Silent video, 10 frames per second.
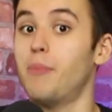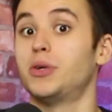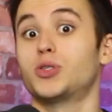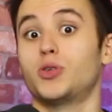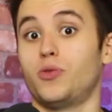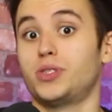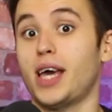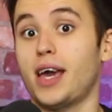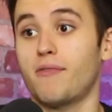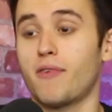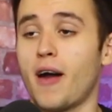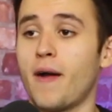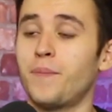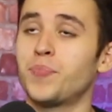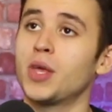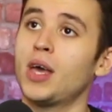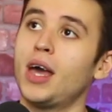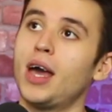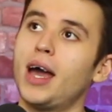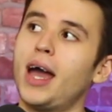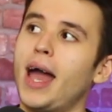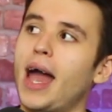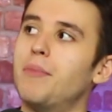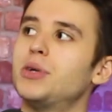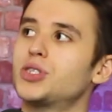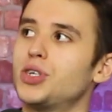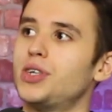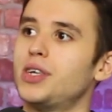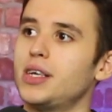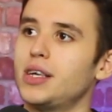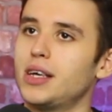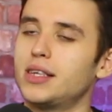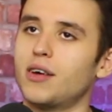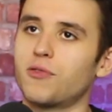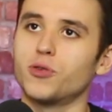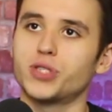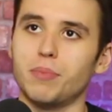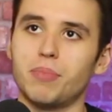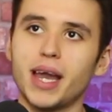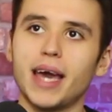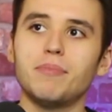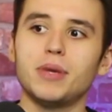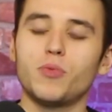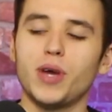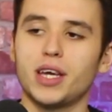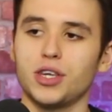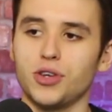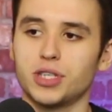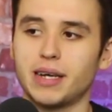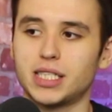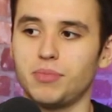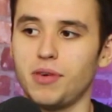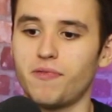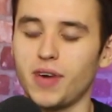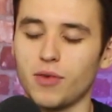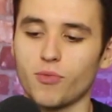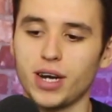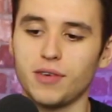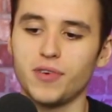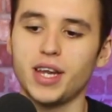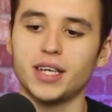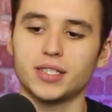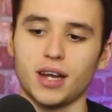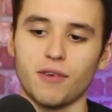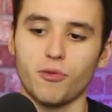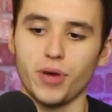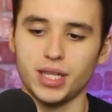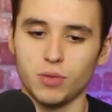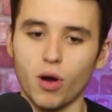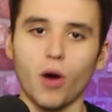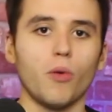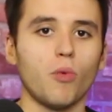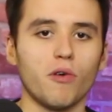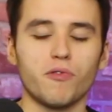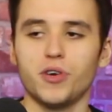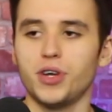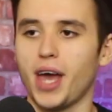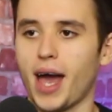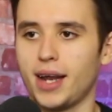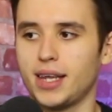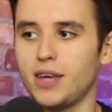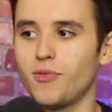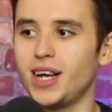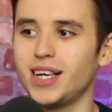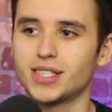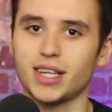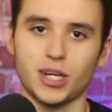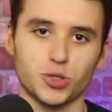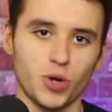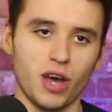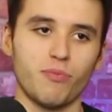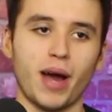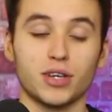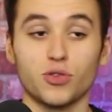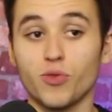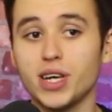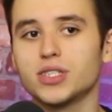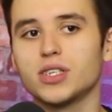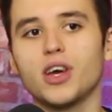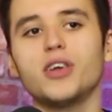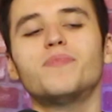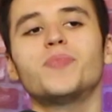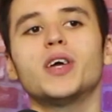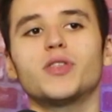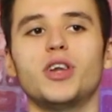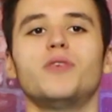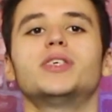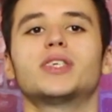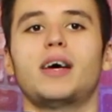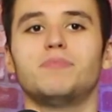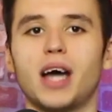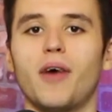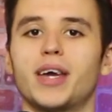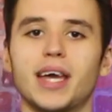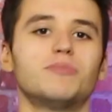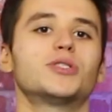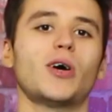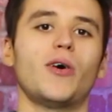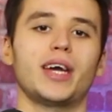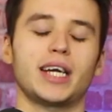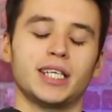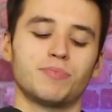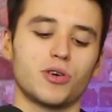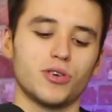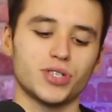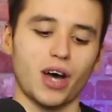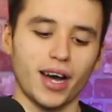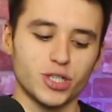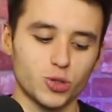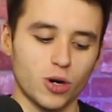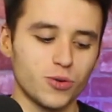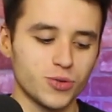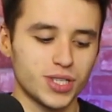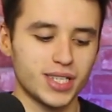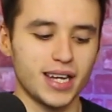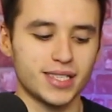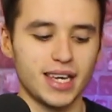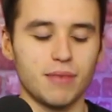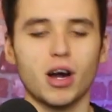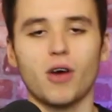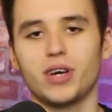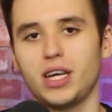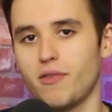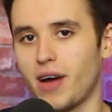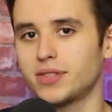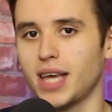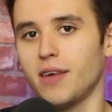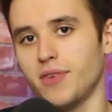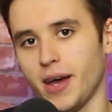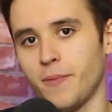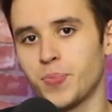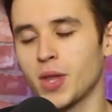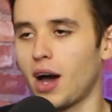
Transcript: Emerson or Dave. Emerson, of course, didn't play in midweek, and you'd expect him to be fit and ready for this. And I thought he did well at Watford, and he really is the natural left back. The only reason I'm doubting him starting is because I struggle to see a team currently without Dave in it.